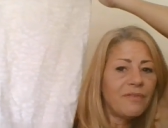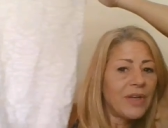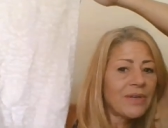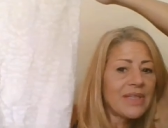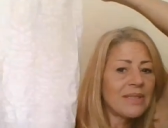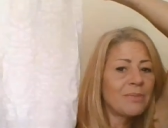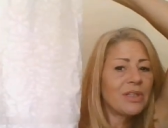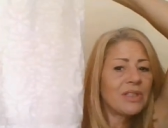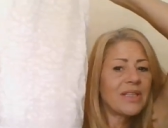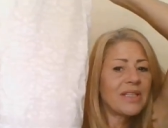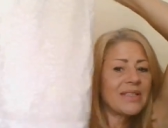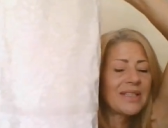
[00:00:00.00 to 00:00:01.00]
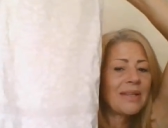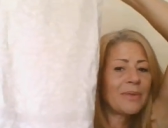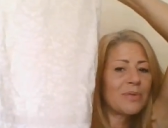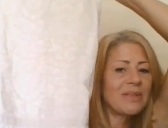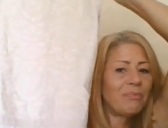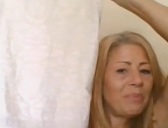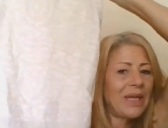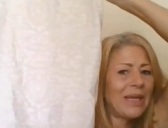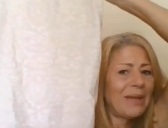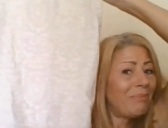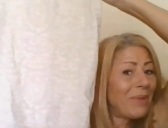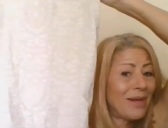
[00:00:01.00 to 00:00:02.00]
very similar to this, except it was in
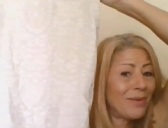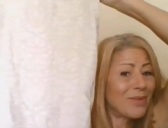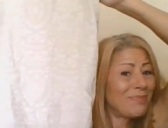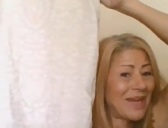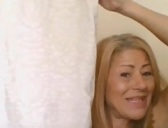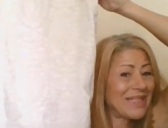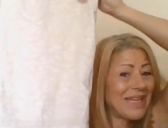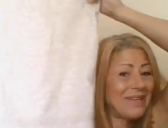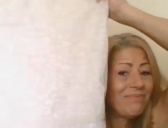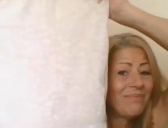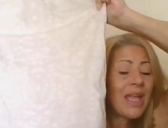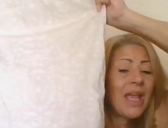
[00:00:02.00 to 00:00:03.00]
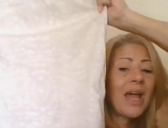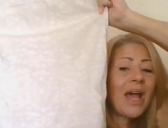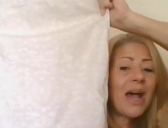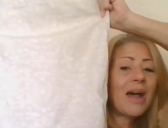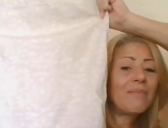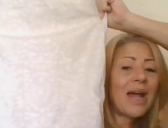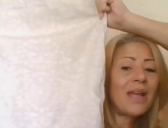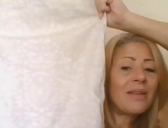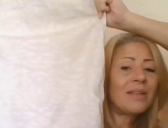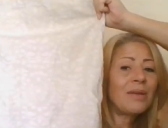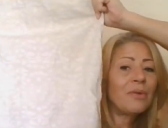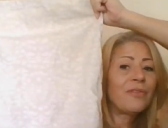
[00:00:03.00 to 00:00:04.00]
pink and it was paisley. Um, I
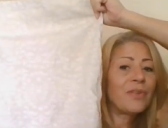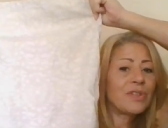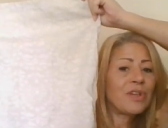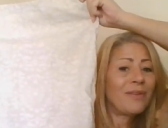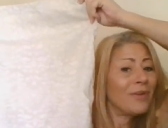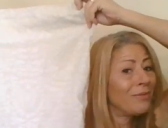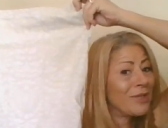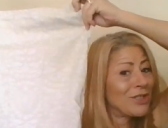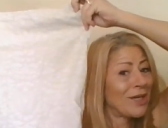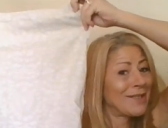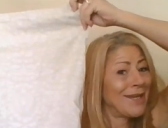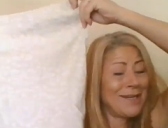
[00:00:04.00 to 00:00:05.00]
thought they were first off going to reject